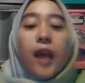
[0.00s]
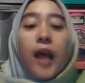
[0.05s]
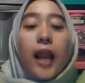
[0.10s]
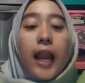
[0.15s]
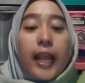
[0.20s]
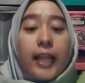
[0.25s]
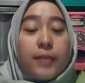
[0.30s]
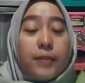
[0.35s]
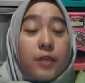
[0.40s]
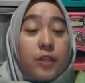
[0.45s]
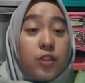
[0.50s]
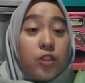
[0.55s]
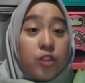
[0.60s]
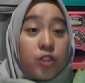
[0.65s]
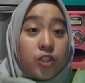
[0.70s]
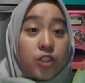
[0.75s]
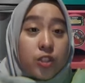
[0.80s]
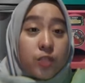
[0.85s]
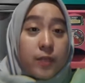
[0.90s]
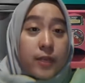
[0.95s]
let me
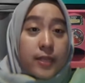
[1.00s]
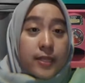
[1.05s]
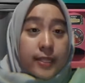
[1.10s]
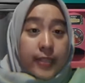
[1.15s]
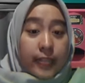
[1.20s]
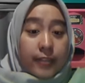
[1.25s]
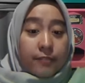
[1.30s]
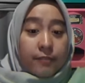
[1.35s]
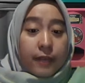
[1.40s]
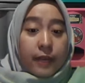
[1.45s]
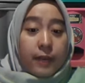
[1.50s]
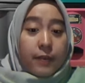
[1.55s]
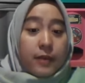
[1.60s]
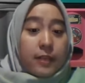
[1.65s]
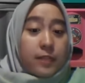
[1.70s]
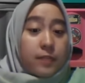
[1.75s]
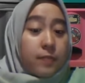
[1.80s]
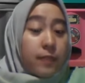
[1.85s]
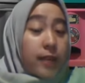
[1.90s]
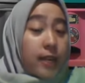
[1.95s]
introduce myself. My name
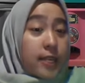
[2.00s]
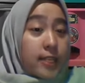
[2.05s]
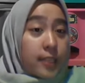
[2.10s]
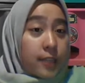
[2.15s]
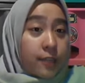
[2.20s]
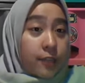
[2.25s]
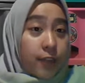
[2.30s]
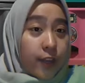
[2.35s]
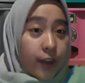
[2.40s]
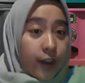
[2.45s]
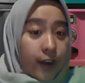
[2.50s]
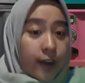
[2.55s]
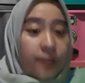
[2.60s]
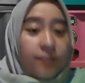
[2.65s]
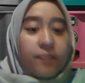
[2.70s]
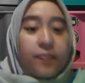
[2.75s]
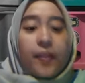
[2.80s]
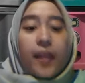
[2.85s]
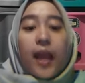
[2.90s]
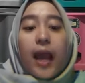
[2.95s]
is Bella
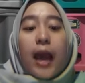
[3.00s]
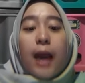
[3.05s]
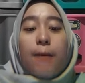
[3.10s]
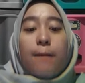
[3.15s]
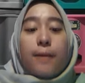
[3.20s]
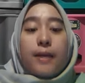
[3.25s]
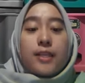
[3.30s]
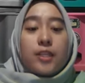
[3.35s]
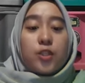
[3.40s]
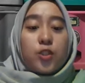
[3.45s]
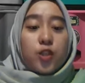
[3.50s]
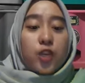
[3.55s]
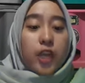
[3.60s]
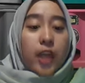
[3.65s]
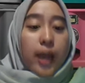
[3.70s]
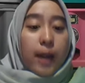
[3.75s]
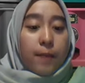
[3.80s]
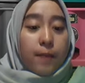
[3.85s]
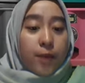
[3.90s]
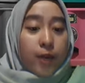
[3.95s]
Shafira. My
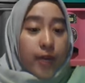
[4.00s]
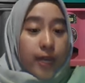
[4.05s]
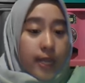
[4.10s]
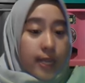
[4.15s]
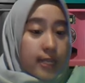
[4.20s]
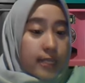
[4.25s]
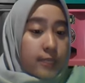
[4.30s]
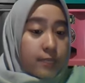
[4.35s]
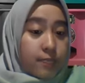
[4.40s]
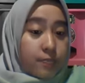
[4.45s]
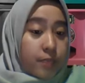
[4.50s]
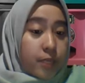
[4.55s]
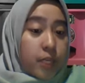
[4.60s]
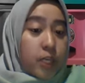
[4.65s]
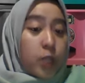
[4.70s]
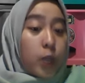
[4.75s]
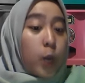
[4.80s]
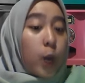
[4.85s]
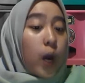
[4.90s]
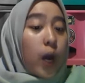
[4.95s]
student number is
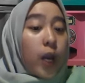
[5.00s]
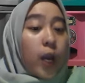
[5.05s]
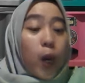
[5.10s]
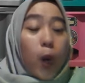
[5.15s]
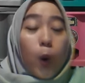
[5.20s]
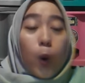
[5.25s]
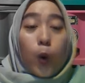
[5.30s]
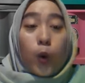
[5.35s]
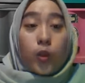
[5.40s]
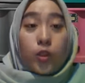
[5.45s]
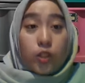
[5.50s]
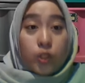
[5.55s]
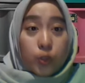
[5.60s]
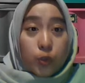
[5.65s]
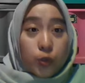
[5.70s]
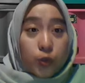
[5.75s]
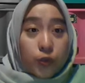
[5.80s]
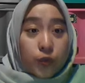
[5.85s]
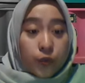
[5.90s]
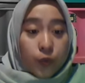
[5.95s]

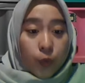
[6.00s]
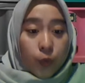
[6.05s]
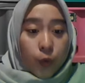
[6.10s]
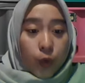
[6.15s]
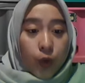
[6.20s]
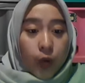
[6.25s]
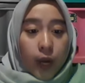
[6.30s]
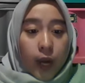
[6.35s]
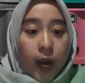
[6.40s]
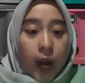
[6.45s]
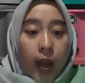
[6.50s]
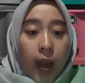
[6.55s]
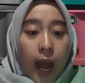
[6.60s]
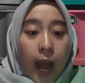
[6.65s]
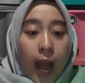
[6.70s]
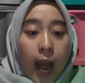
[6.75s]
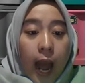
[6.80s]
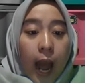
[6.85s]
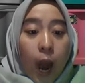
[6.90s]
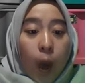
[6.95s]

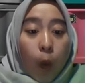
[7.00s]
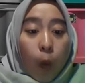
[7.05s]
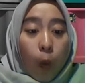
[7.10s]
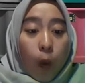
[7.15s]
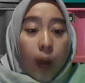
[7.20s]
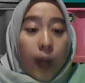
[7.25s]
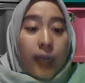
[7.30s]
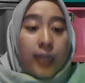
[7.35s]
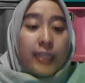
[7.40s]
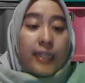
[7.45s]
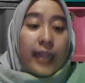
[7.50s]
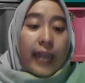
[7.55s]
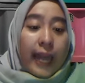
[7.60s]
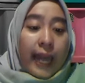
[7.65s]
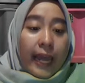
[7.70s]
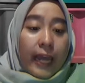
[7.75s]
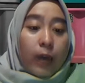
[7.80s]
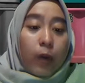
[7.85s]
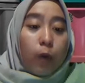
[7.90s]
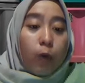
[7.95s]

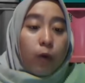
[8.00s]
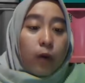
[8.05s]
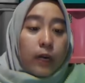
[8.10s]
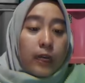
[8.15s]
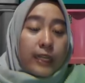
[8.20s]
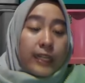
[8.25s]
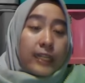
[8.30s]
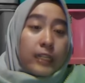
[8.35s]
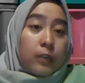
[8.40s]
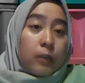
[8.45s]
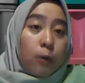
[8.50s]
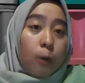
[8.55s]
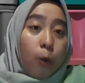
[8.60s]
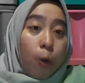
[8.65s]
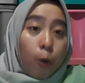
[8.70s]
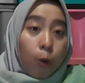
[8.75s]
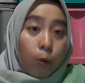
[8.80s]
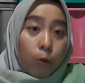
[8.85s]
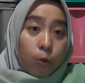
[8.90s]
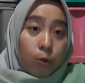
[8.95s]

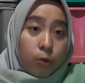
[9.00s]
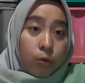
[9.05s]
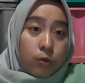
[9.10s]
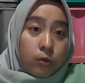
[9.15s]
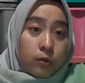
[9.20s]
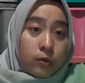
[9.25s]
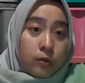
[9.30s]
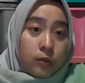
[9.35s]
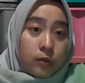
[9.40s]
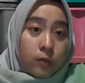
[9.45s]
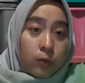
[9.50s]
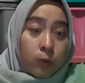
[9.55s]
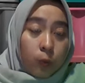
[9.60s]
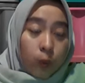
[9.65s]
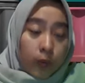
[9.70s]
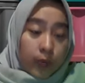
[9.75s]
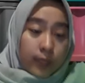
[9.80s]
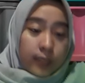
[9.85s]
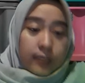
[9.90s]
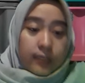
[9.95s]

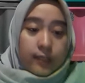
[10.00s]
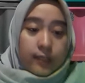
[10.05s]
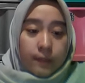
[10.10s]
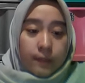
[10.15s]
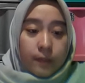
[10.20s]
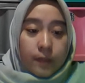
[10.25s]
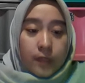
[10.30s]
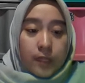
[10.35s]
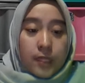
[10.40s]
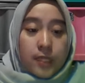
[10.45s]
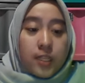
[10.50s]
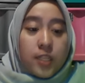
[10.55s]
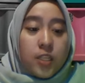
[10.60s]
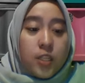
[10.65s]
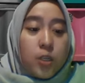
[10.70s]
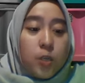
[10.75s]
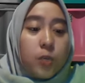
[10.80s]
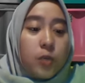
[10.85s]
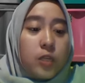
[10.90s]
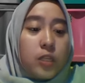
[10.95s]
B10241810001. This is
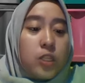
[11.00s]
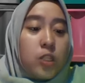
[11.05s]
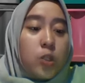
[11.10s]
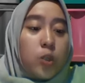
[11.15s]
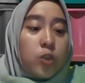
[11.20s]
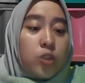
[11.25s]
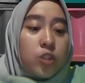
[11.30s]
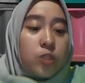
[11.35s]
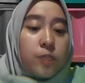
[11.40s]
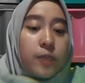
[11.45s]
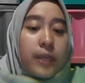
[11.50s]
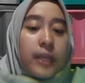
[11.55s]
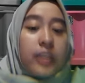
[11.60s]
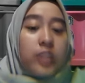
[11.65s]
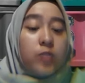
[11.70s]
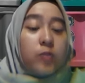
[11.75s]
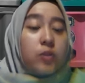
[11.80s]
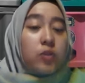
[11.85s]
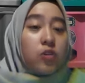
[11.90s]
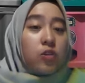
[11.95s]
Human Resource
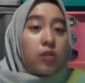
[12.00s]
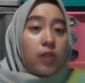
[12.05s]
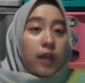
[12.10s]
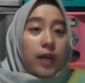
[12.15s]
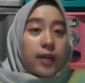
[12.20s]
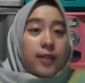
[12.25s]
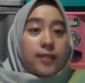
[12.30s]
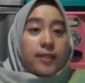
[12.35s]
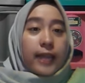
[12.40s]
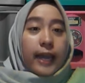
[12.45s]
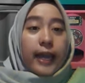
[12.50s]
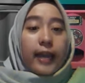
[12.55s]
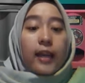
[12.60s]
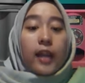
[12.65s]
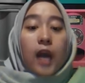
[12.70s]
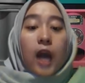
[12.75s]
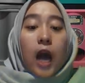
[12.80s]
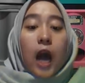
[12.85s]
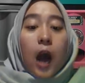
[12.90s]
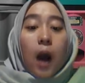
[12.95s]
Management class
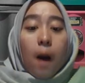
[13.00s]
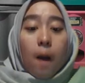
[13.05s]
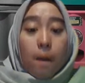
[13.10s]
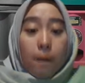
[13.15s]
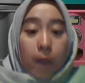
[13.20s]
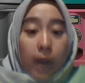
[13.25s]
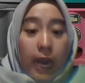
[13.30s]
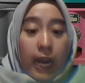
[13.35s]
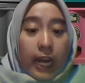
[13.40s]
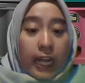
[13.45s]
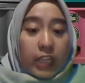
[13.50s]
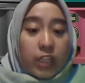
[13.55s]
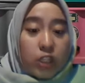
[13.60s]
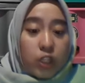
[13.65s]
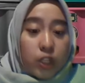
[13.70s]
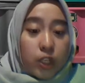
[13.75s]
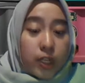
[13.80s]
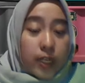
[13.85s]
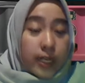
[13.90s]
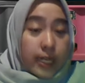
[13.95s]
and my
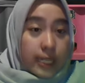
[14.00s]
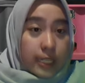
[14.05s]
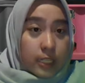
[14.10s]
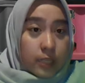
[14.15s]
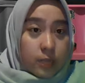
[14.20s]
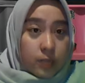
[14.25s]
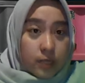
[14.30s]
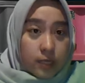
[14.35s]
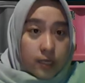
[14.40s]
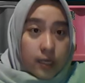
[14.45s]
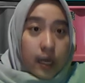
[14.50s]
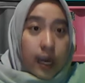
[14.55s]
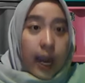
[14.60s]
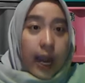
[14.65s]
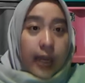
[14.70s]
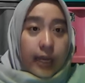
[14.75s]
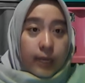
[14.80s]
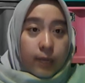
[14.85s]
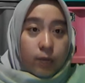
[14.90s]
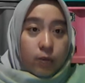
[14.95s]
lecturer is Mr.
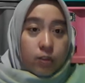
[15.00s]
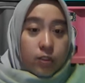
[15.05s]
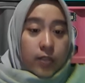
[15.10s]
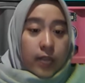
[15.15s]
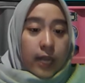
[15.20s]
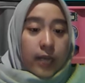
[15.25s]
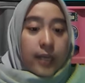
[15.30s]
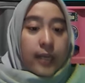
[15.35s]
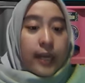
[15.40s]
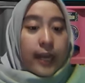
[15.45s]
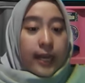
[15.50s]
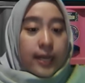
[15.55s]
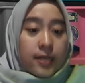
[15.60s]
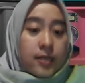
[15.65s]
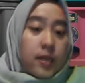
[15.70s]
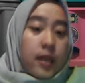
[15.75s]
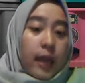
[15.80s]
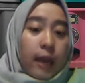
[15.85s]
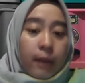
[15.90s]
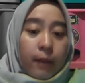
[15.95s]
Adi Mursalin,
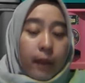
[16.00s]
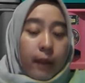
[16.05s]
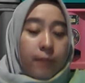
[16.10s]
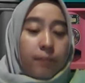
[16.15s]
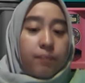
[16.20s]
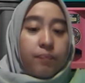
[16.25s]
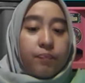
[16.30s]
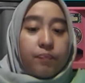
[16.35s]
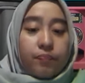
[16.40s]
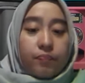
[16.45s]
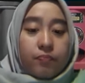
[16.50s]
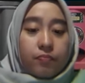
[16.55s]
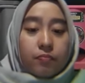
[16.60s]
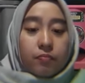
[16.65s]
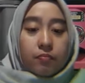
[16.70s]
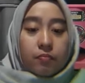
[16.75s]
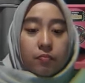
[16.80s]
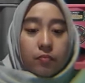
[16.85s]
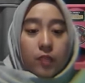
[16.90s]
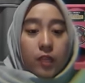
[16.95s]
HRM.
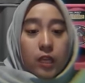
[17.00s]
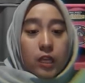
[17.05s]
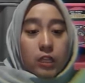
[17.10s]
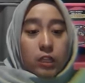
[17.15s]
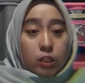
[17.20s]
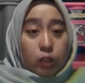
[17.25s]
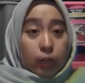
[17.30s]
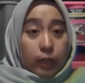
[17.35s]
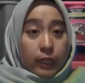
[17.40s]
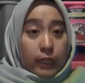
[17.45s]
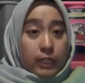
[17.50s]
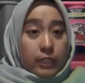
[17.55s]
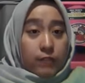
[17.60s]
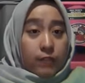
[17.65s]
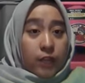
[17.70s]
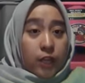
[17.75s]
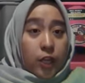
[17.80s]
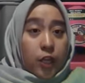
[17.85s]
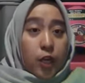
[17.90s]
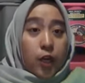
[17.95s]
So in this
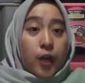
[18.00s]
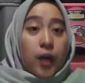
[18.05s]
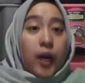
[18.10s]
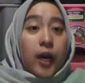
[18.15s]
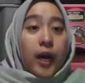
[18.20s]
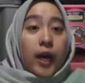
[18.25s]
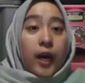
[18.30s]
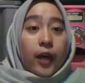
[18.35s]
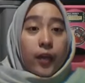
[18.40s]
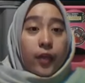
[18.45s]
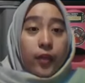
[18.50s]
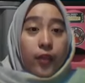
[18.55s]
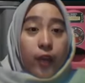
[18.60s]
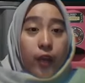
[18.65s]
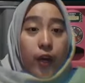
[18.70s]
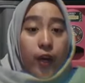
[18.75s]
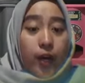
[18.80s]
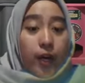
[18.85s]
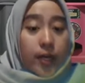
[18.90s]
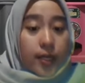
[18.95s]
video,
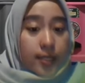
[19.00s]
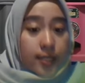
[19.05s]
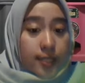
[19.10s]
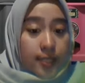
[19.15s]
there are